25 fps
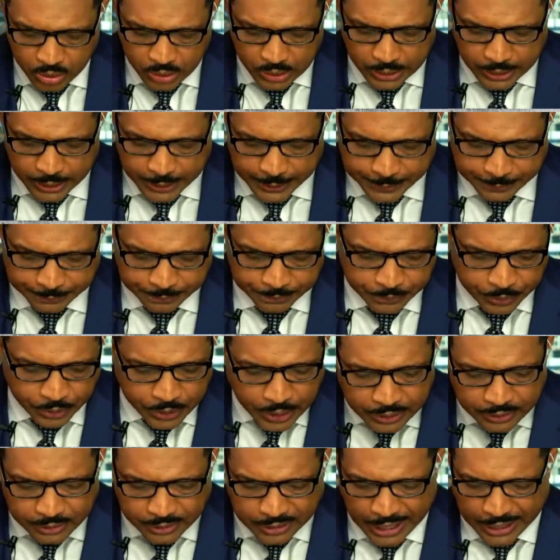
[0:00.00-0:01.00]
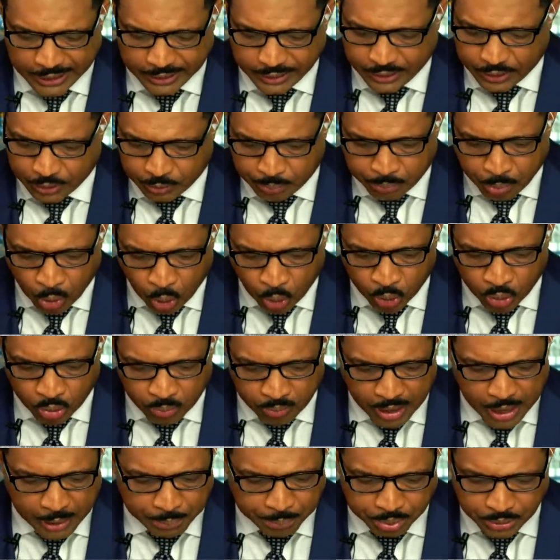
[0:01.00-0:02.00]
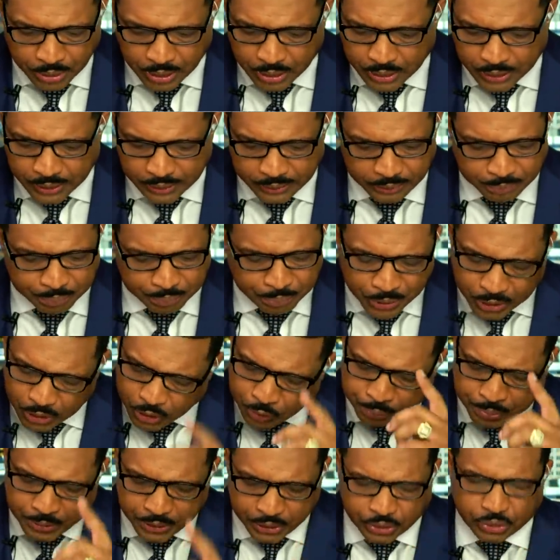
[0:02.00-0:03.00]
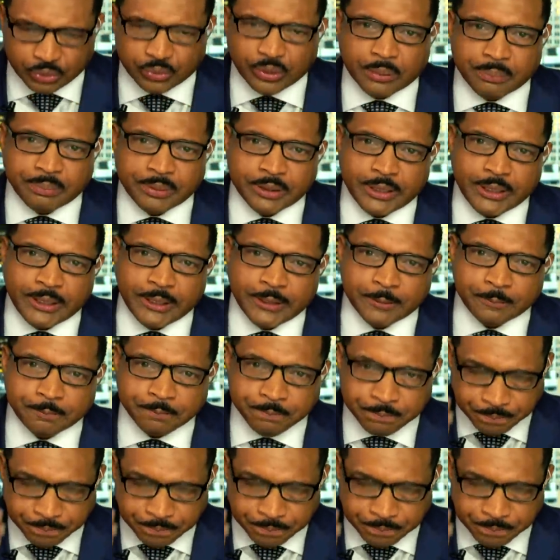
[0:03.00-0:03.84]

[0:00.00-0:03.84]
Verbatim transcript: Um, things like this boil my blood. Put his picture up again.